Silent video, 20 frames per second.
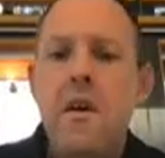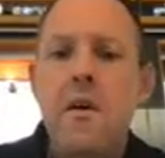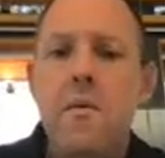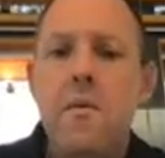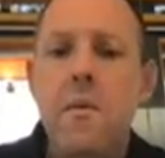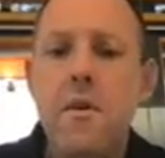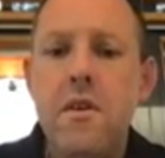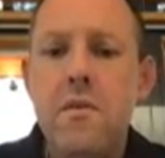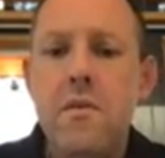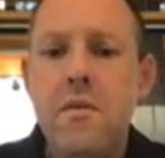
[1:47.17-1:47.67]

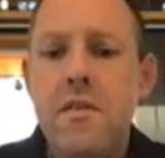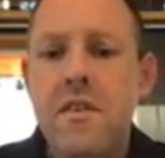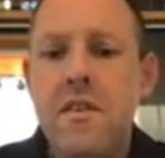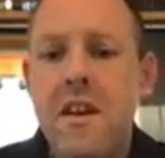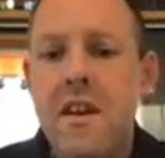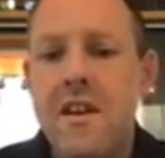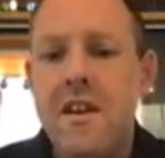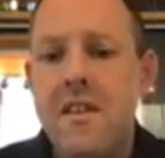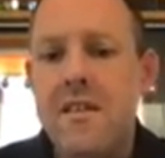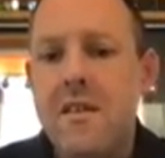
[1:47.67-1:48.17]
what you'll
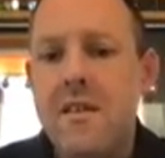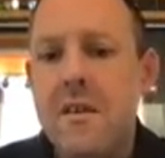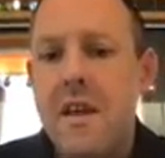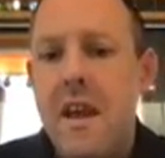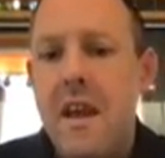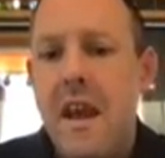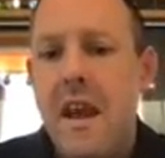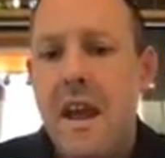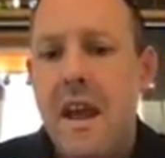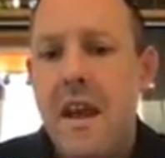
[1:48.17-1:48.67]
see is
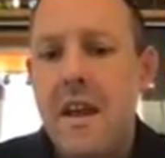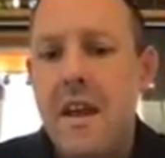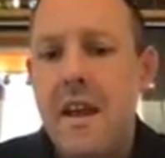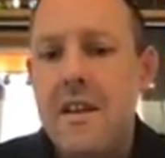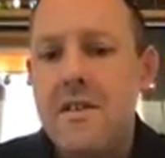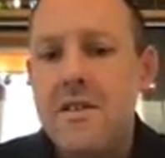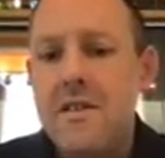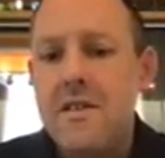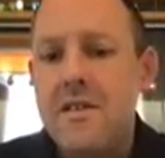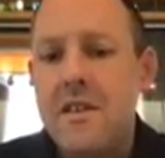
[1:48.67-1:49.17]

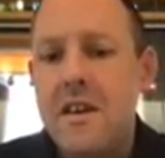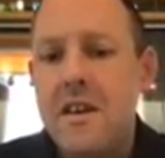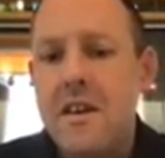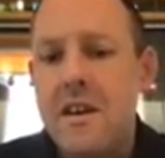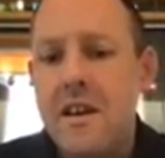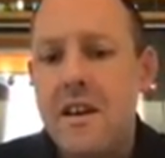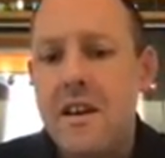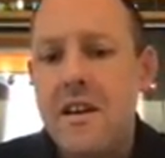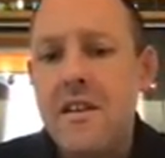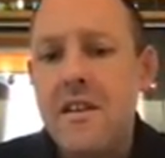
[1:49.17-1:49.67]
each
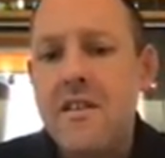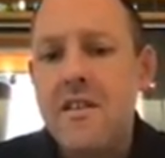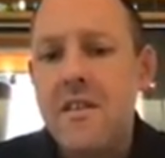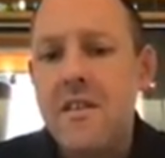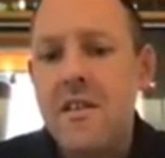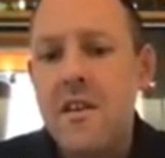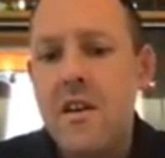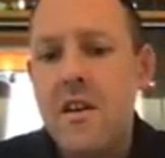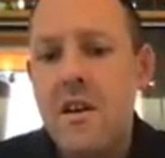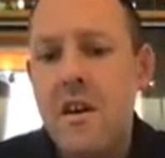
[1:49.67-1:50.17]
of these
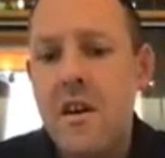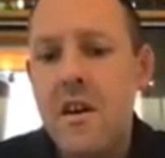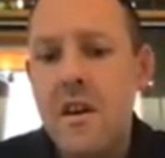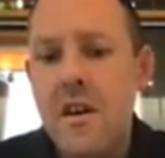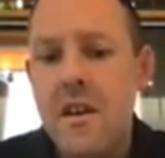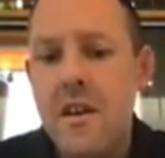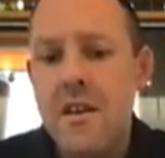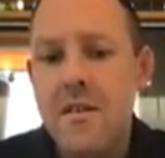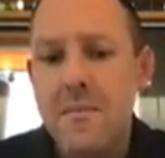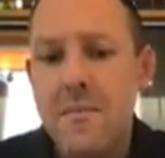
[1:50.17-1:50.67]

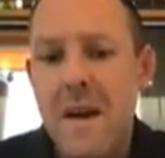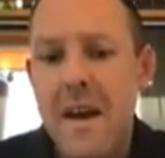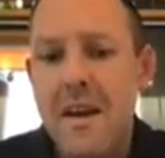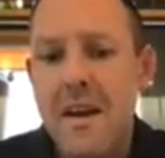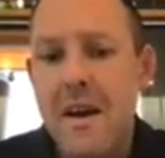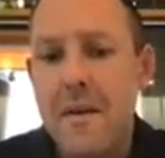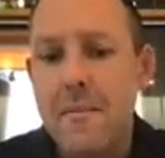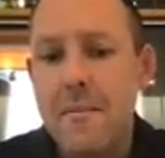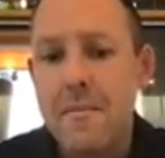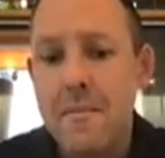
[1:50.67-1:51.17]
is made
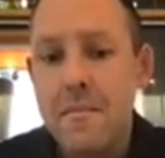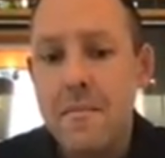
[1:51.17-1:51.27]
up